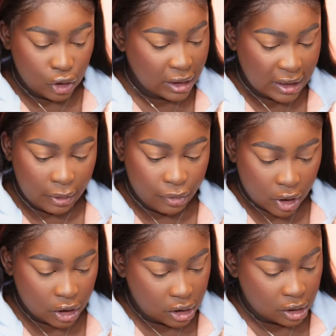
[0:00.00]
to use the same
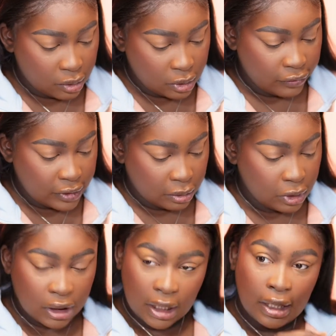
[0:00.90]
brush so obviously I'm
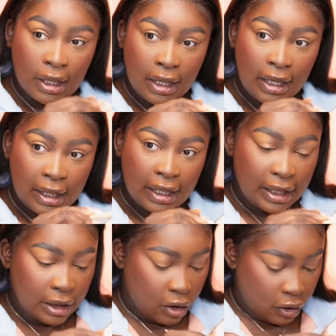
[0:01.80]
just going to
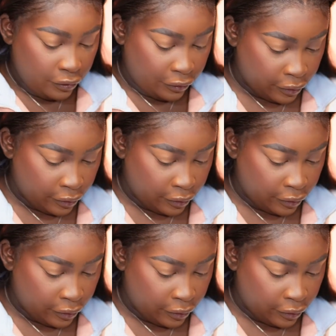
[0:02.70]
clean it off